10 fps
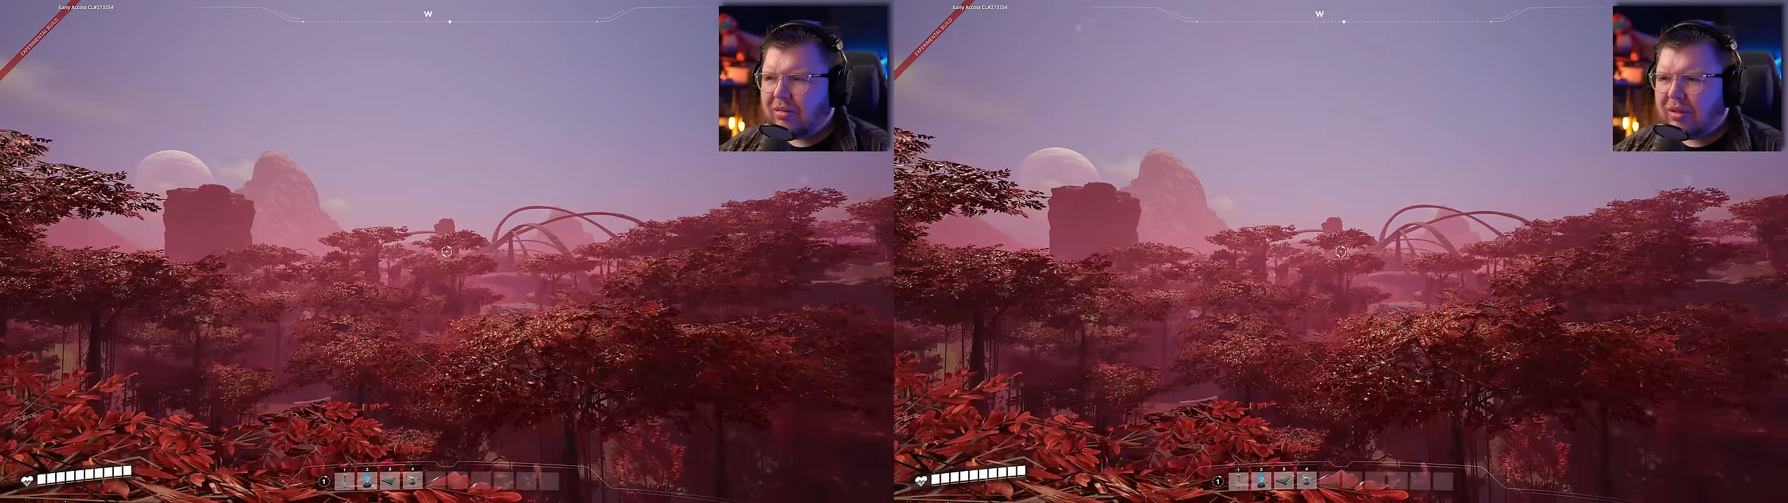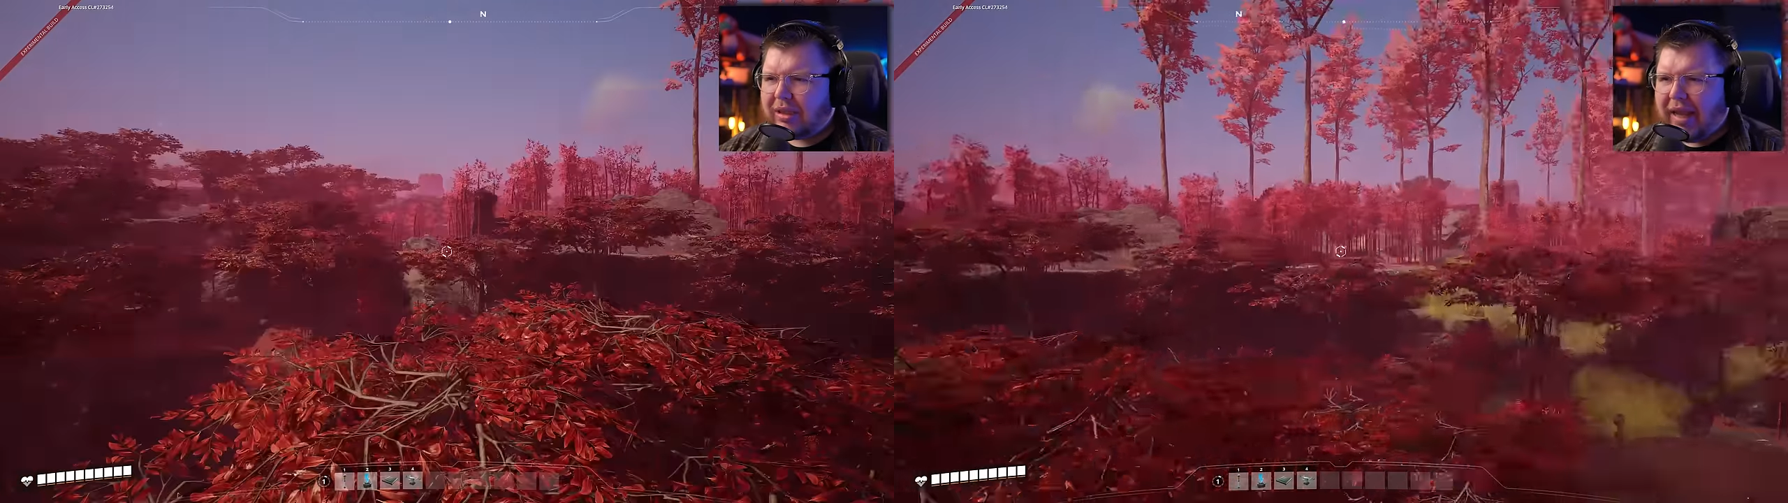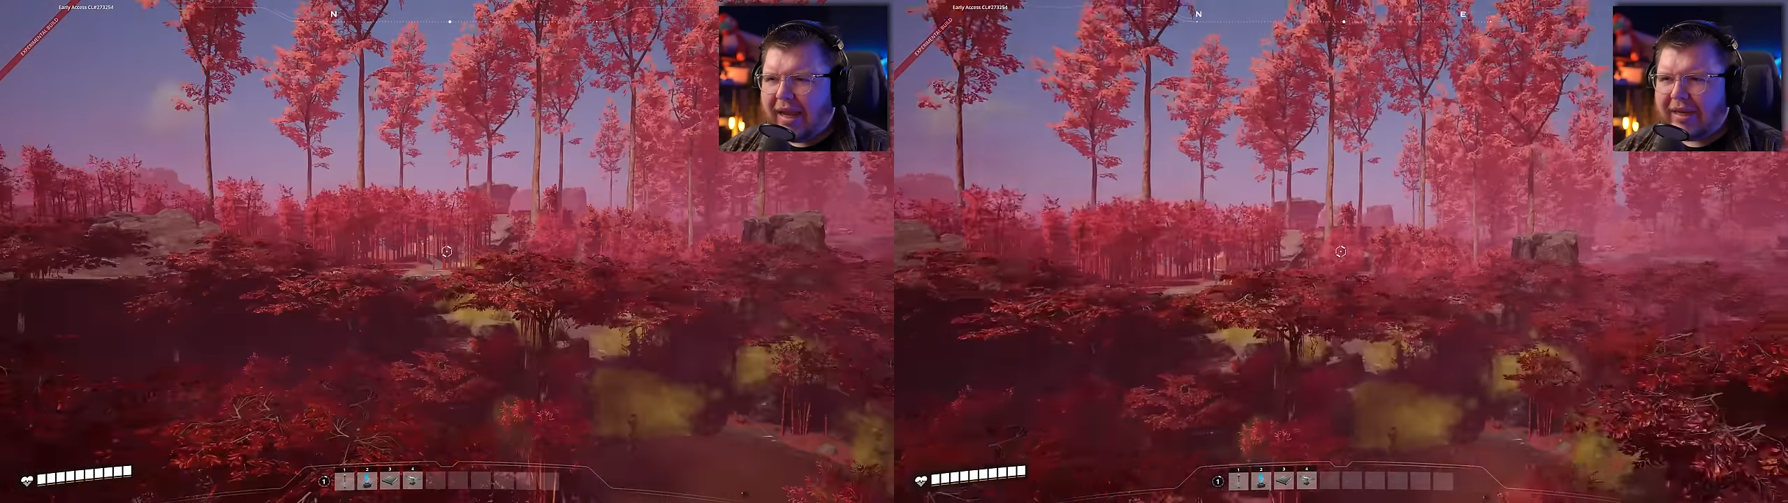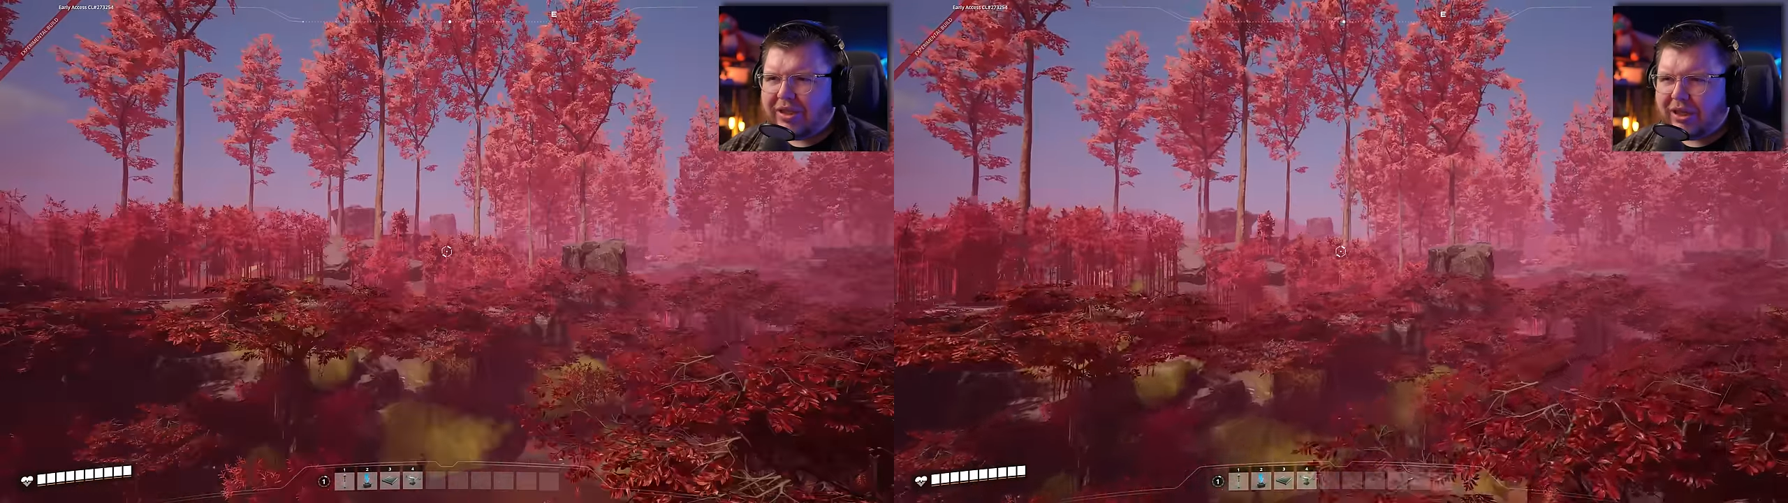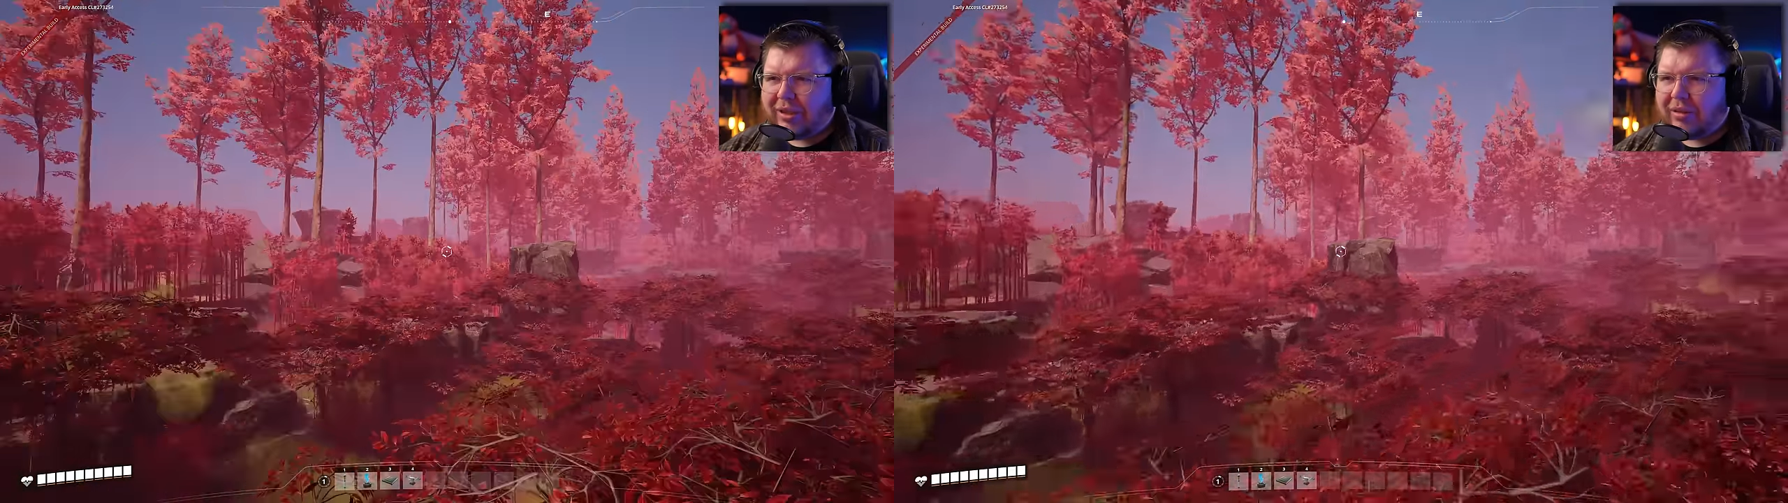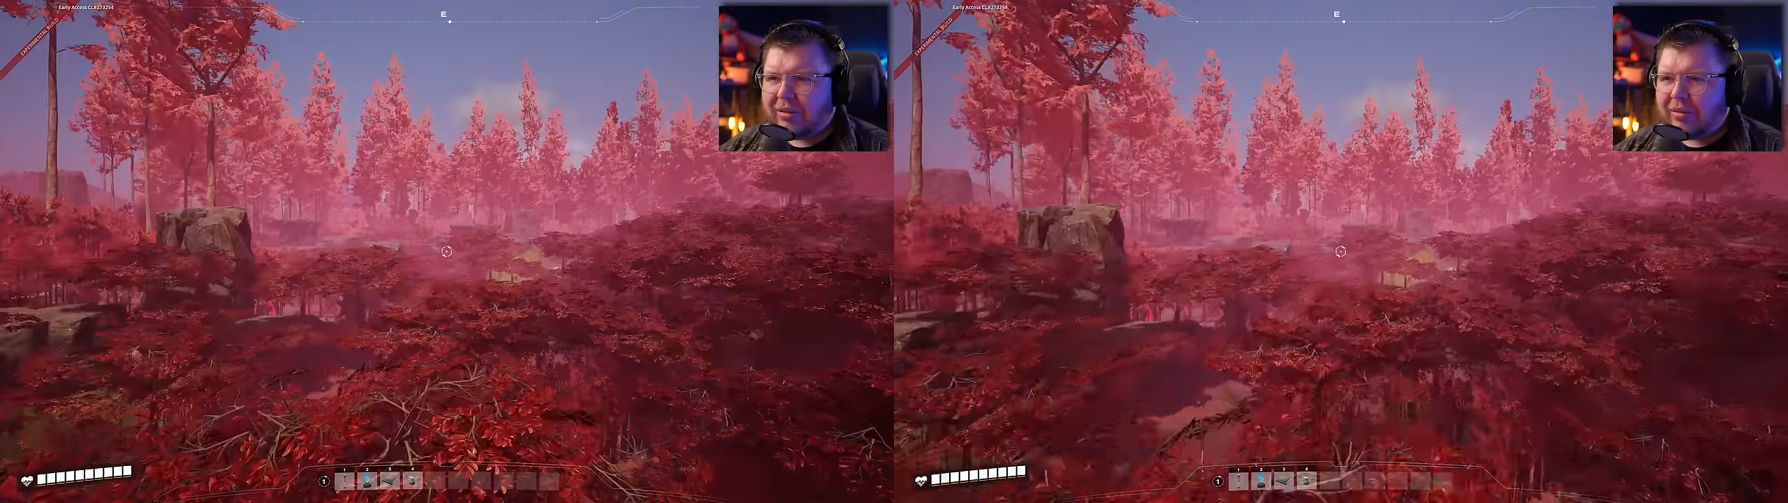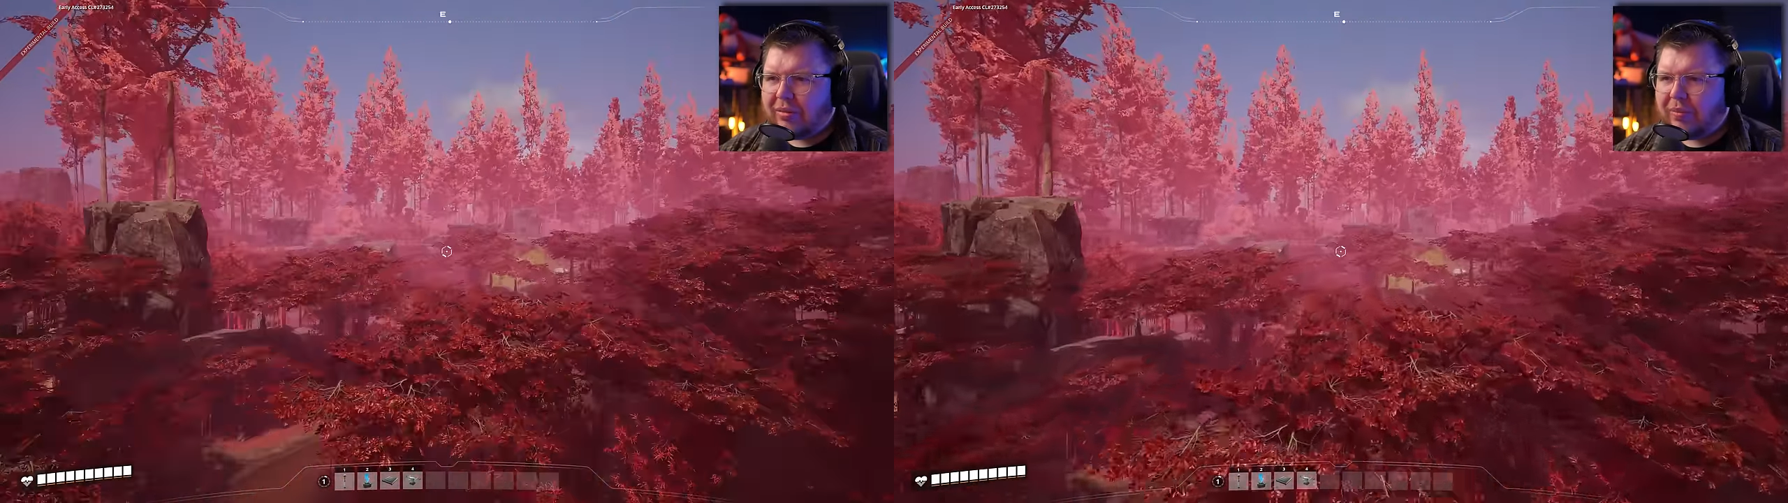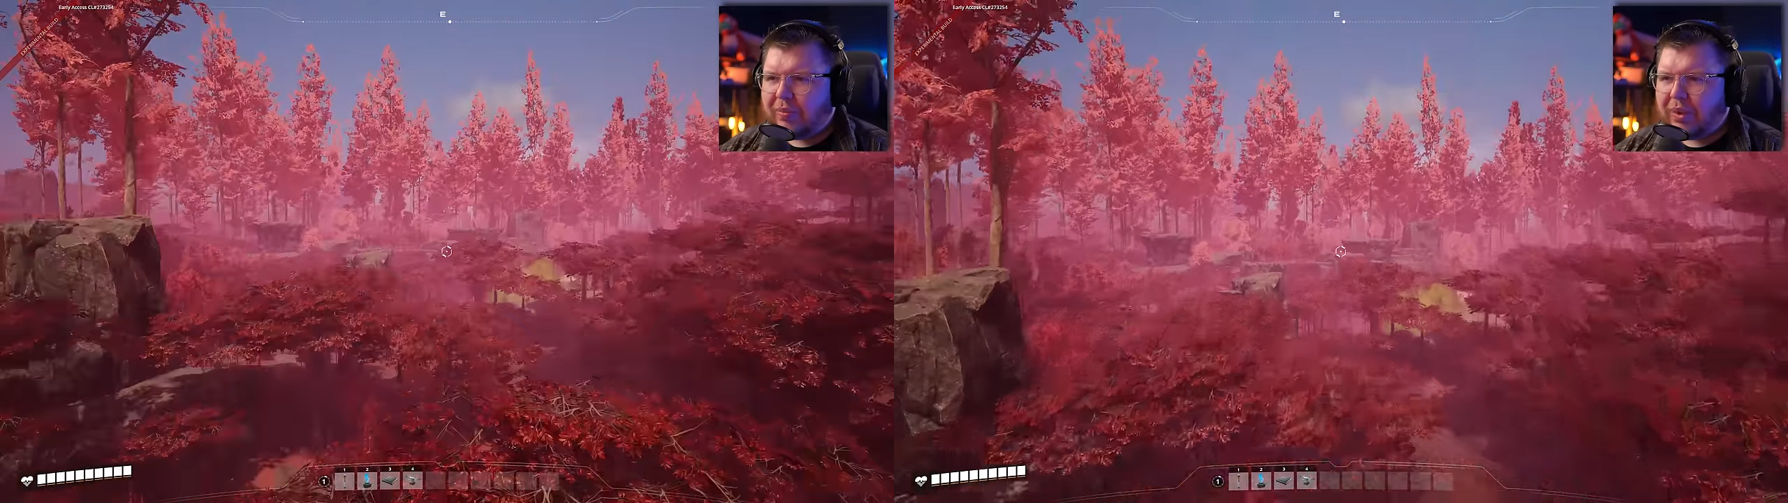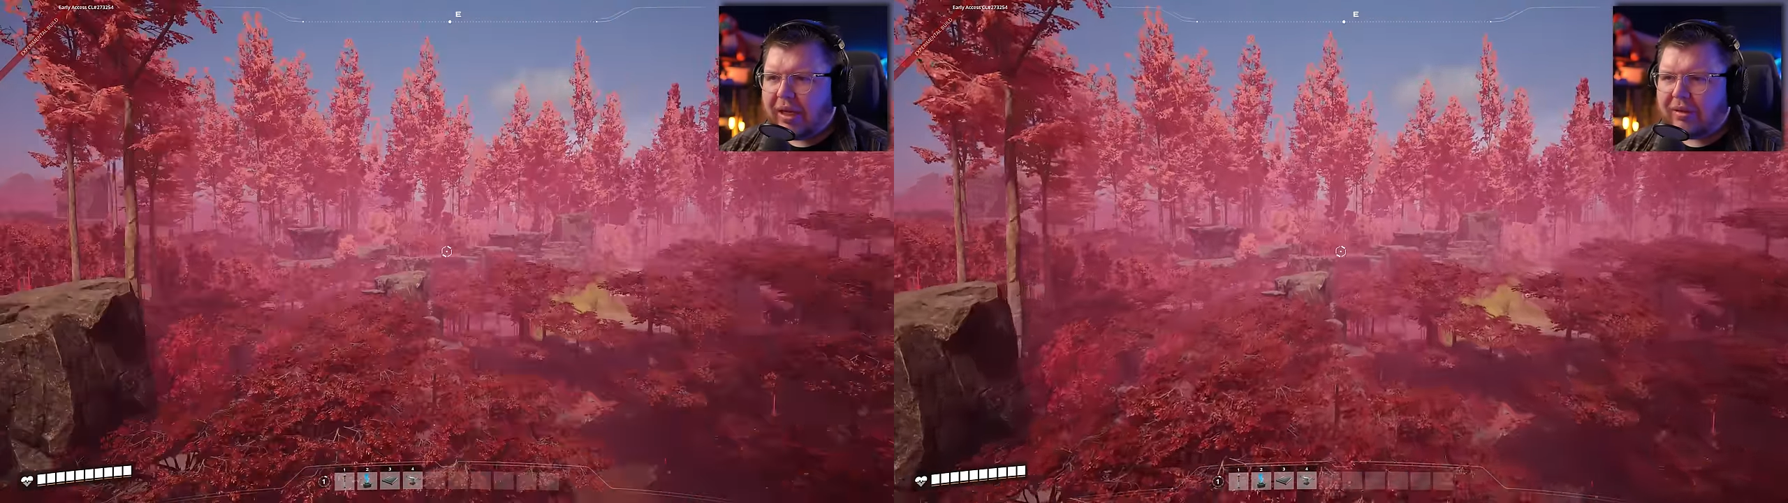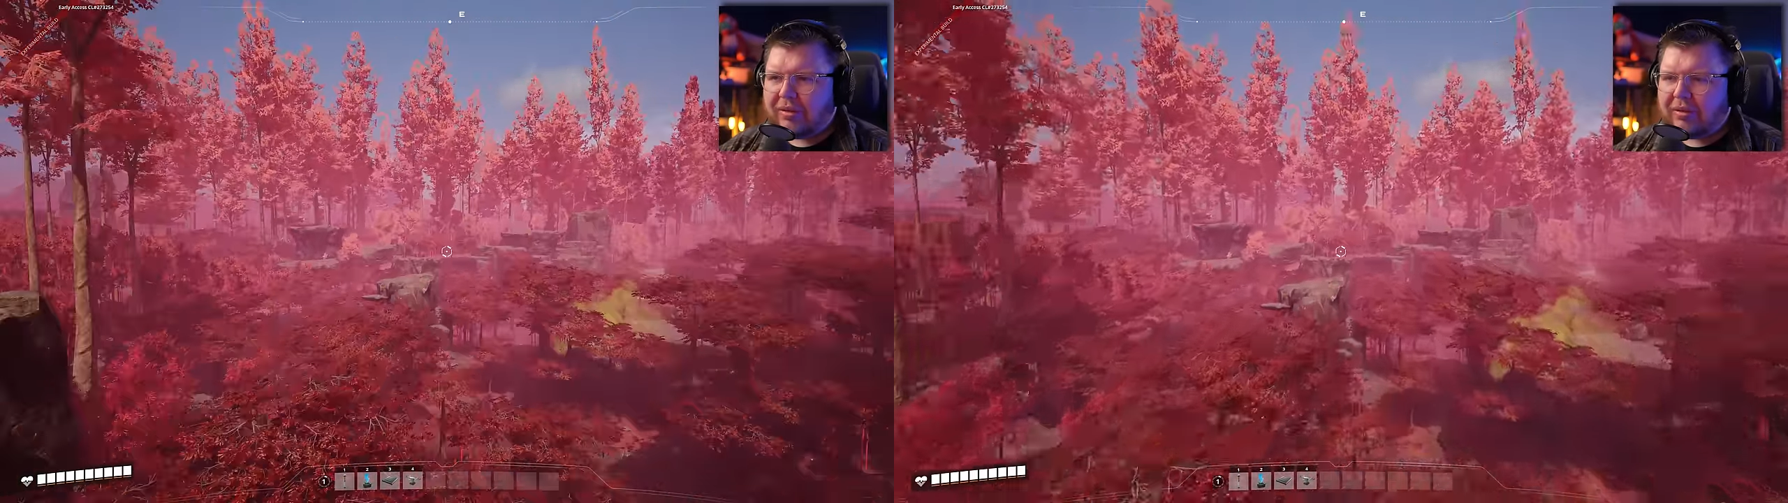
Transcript: lighter, but like,